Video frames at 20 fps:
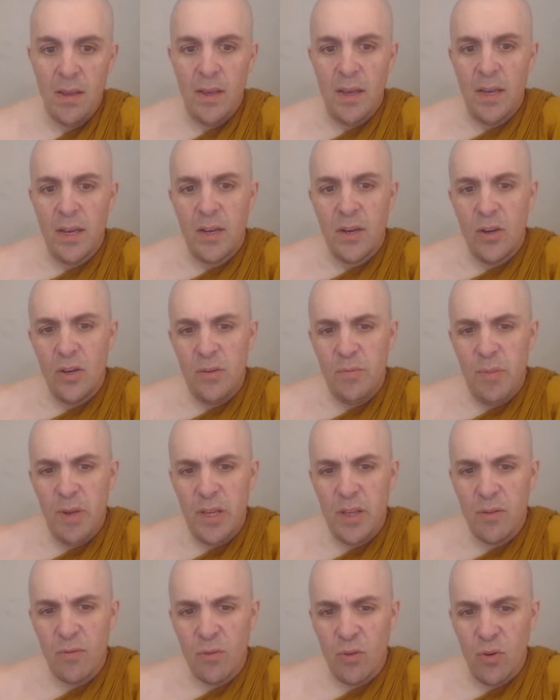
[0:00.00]
It could
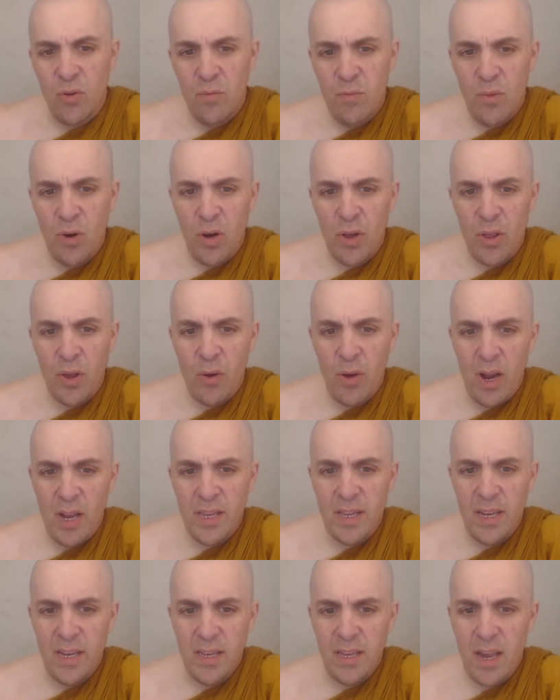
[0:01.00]
be the room, although I
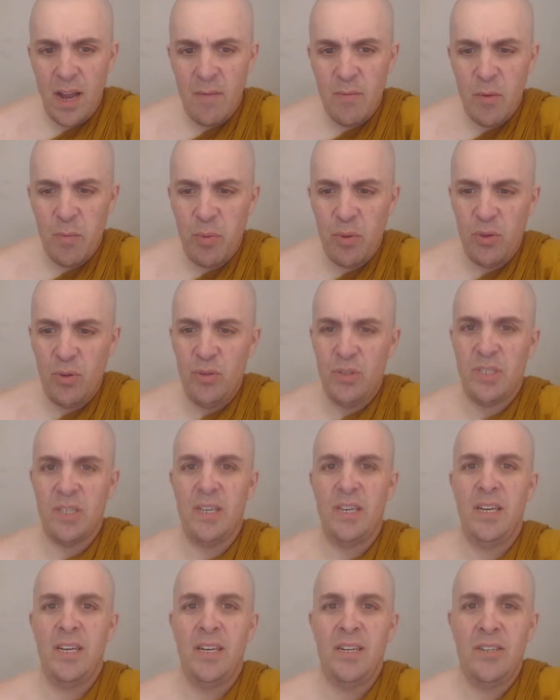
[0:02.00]
did
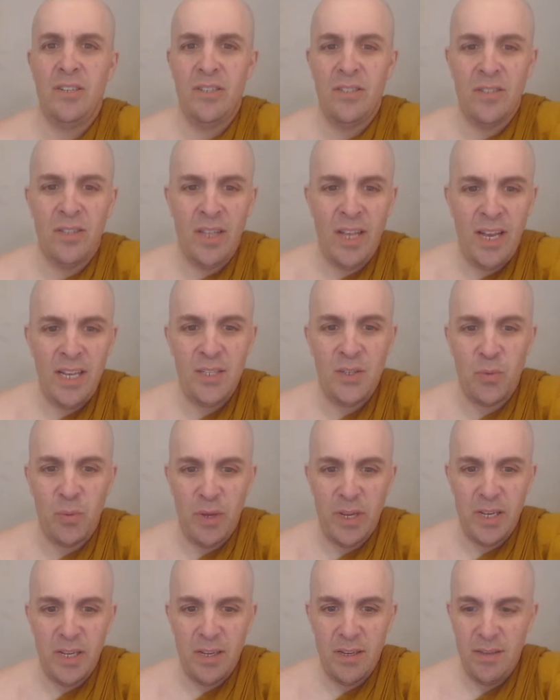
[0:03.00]
Dhammapalooza here last
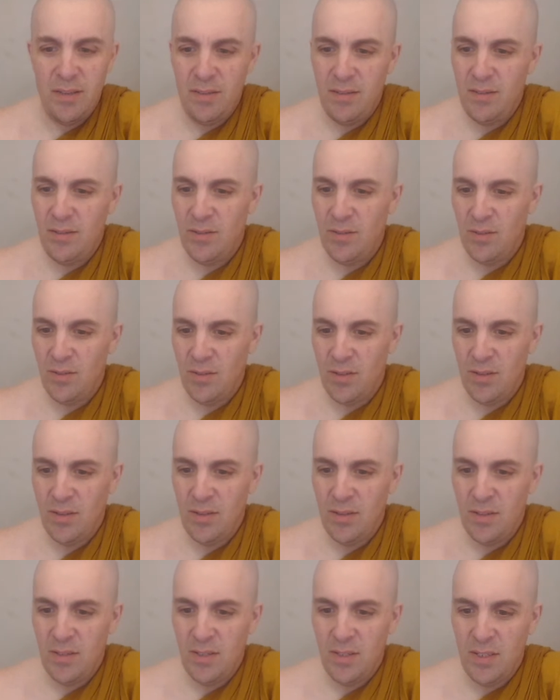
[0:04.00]
week.
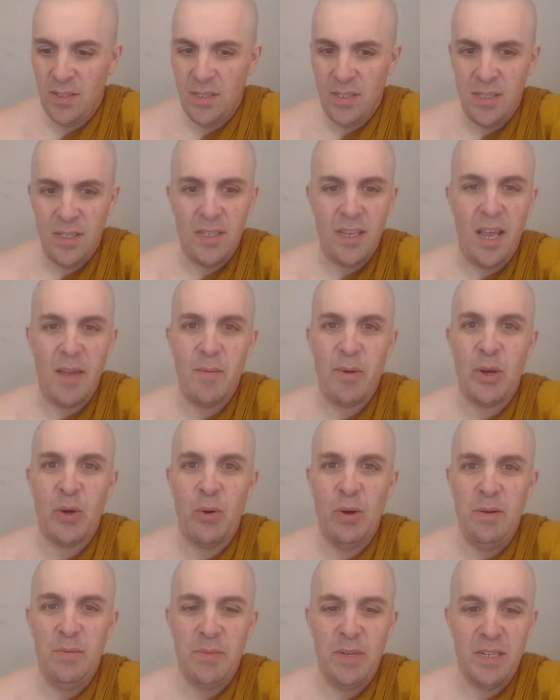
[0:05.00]
Same
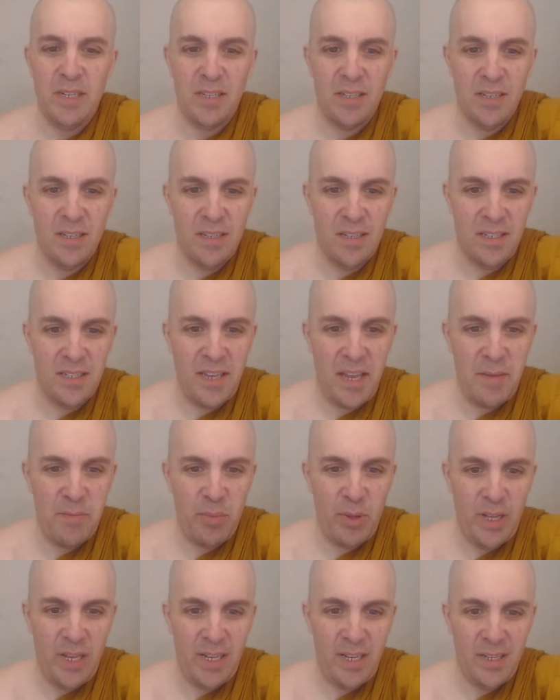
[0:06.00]
equipment, same
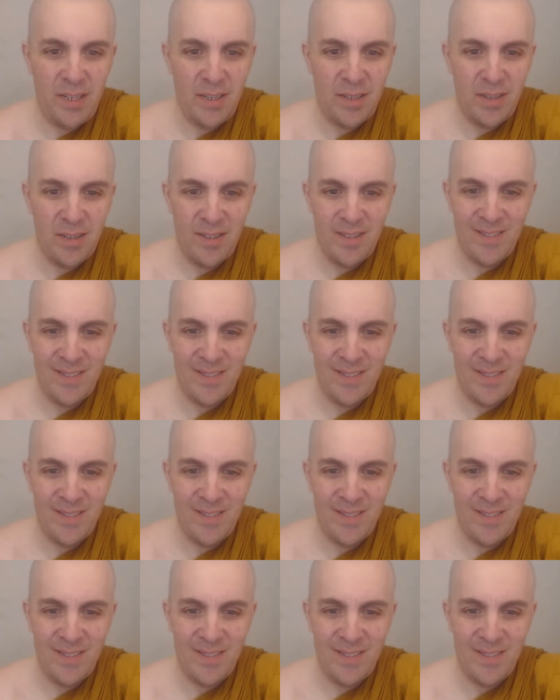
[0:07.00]
place.